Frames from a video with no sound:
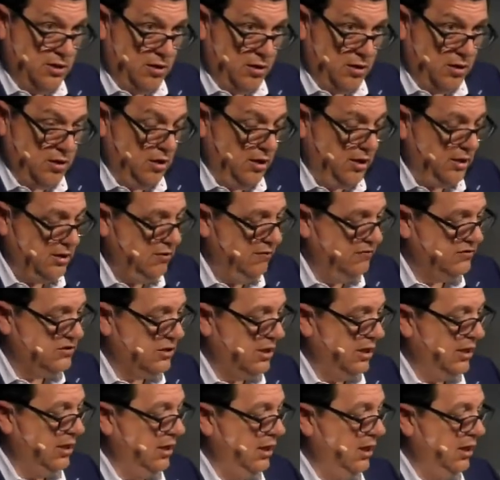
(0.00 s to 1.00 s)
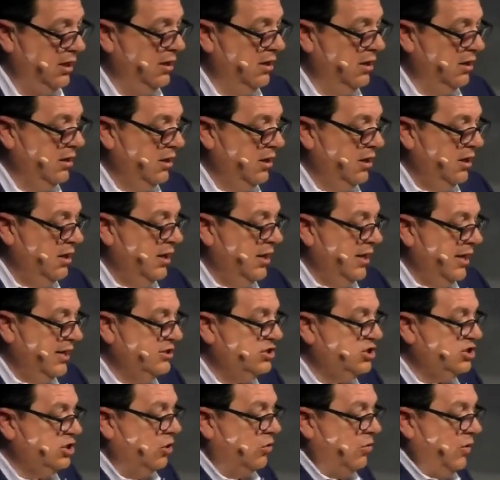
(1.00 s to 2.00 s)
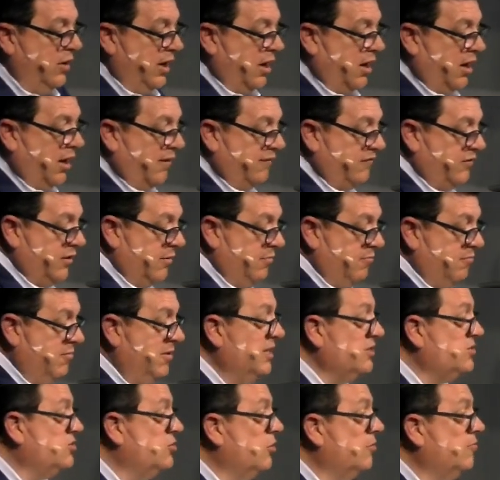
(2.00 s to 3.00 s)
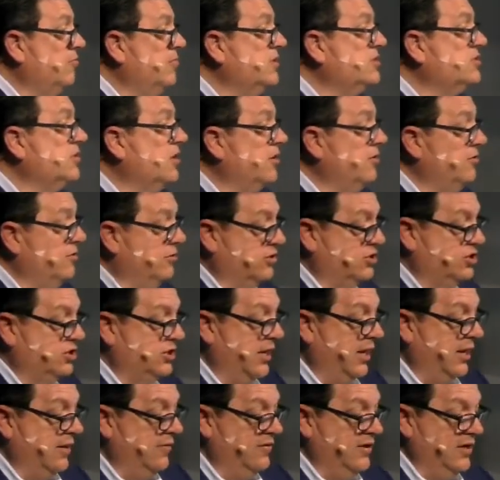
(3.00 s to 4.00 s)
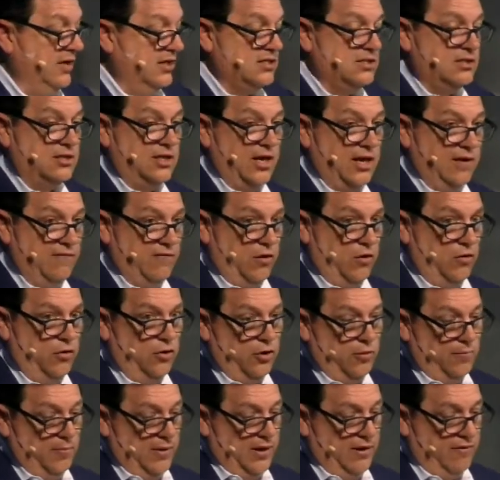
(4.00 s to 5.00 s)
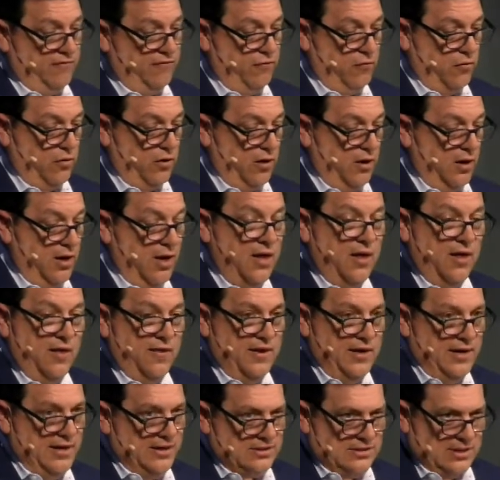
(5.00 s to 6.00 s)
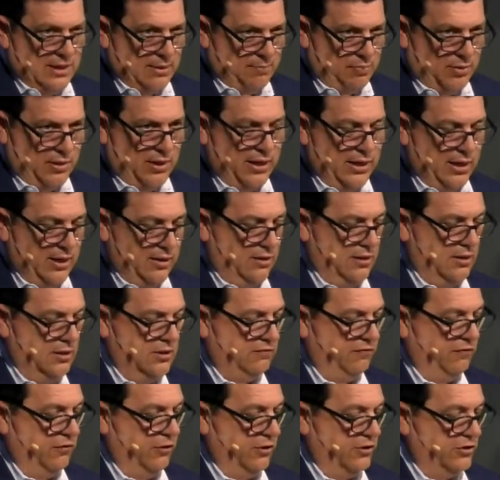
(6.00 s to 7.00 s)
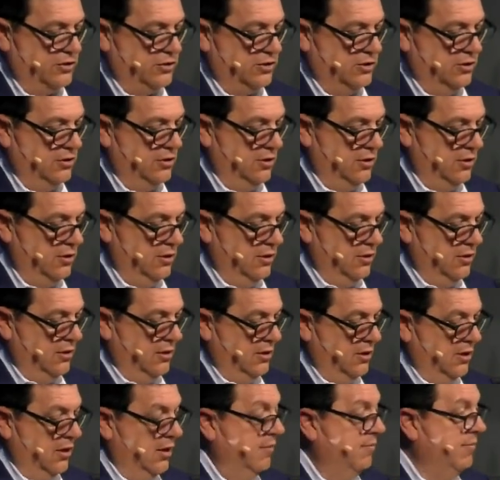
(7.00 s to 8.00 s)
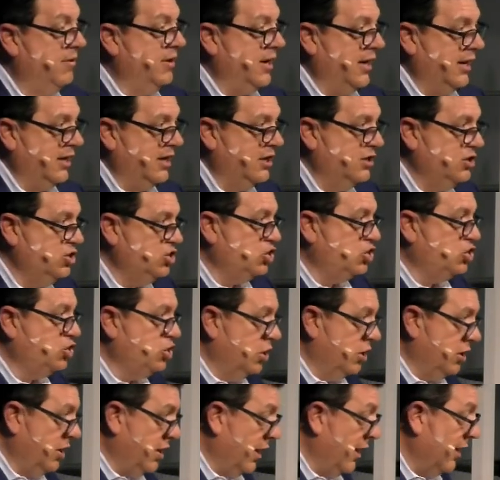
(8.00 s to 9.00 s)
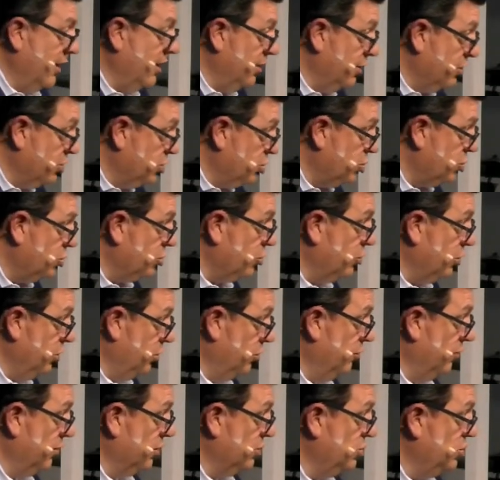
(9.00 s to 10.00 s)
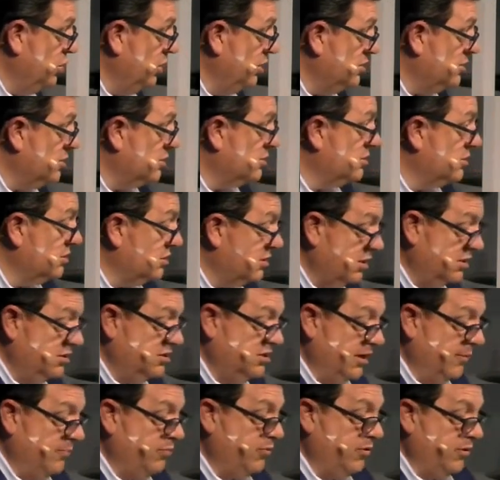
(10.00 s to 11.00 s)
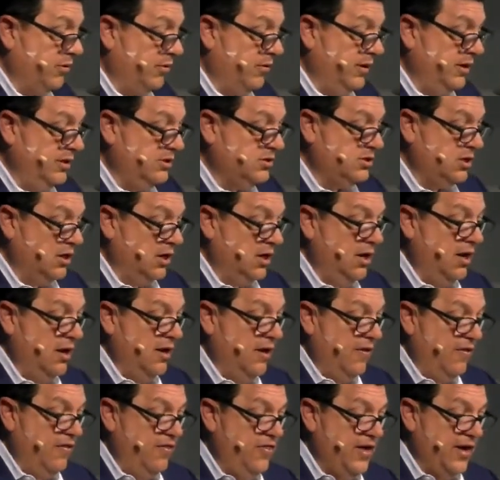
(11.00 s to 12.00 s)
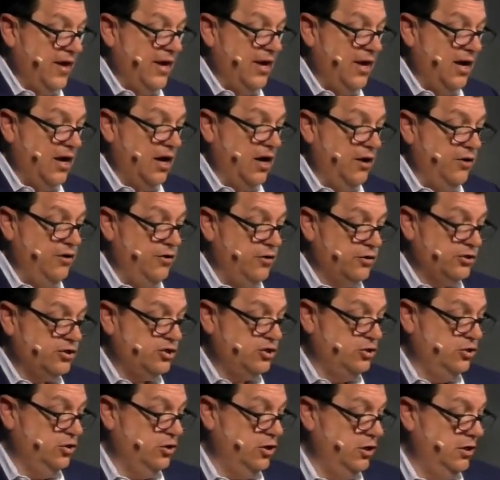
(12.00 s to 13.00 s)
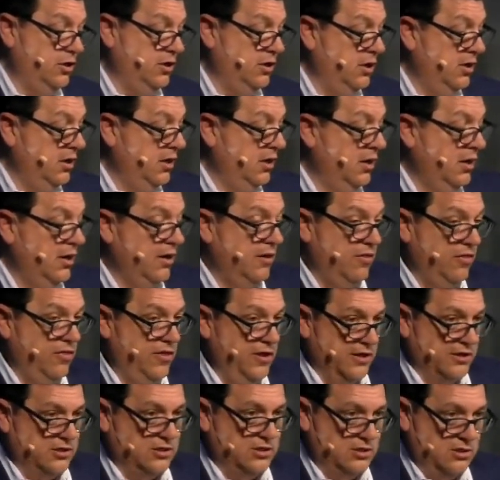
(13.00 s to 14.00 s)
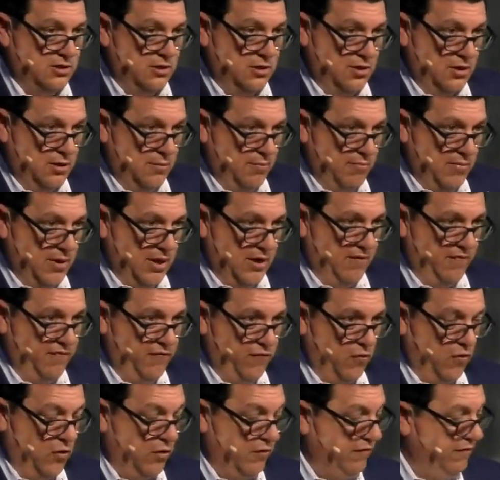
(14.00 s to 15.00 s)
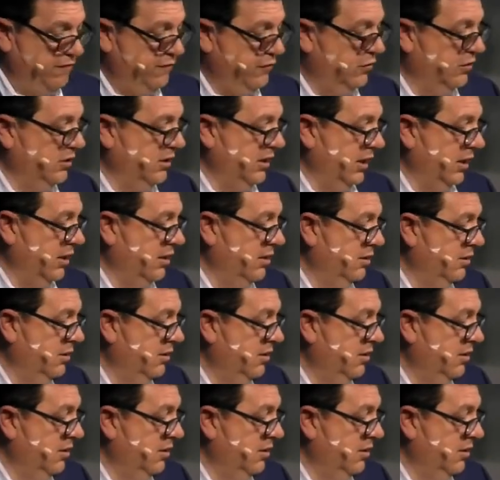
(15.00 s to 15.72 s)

in our collective psyche. And so we often miss or misunderstand the slave owner metaphor that is at play in this verse. But I can, sh- I can assure you that Jesus' contemporaries they understood this metaphor fully,